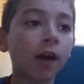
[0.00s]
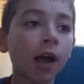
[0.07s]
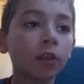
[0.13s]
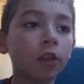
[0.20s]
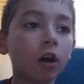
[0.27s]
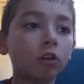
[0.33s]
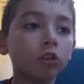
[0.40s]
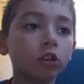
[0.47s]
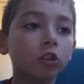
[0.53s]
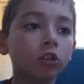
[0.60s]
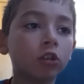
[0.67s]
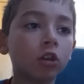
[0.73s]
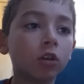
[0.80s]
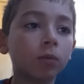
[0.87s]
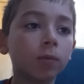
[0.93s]
Well, no
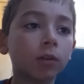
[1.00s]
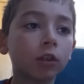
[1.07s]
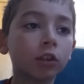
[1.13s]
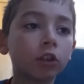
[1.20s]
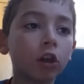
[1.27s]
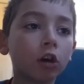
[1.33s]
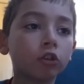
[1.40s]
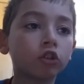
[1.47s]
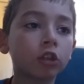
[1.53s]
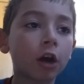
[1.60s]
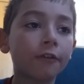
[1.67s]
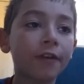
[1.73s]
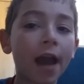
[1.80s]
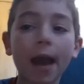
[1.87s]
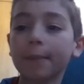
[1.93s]
YouTube, no
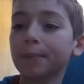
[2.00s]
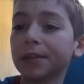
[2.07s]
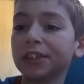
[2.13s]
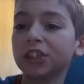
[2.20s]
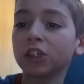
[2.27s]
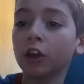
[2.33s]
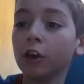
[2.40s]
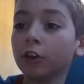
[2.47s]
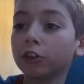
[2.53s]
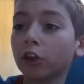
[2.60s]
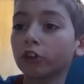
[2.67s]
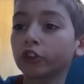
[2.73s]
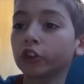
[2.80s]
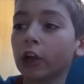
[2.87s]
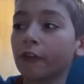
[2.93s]
stuff happens.
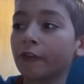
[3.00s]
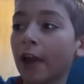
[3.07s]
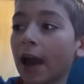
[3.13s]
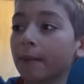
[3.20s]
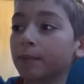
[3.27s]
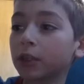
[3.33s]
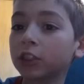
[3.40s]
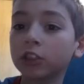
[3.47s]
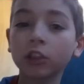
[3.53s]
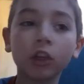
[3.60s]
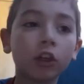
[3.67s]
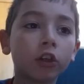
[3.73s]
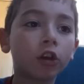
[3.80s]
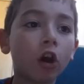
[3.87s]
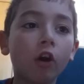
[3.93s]
No stuff happens,
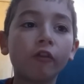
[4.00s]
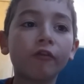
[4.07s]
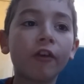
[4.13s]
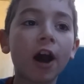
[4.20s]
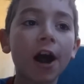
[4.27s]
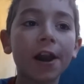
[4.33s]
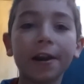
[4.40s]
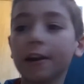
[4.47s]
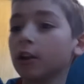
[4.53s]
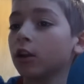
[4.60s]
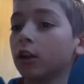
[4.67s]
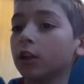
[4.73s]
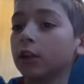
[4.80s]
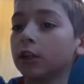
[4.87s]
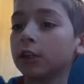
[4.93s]
no fun.
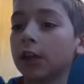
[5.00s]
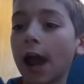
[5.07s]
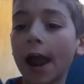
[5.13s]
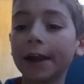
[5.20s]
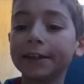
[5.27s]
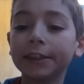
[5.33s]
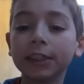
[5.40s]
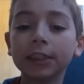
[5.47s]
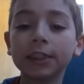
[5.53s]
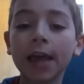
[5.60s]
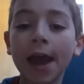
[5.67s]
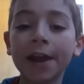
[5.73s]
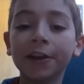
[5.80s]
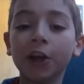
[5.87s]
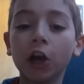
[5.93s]
90s
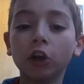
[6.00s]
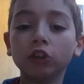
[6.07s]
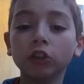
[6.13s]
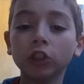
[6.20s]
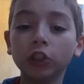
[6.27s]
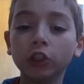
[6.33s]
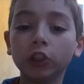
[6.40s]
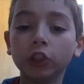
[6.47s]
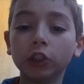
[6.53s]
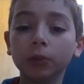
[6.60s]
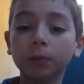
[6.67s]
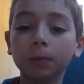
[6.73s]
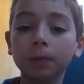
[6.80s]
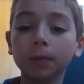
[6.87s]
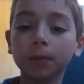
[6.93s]
had no
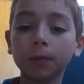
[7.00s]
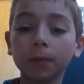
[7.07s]
YouTube.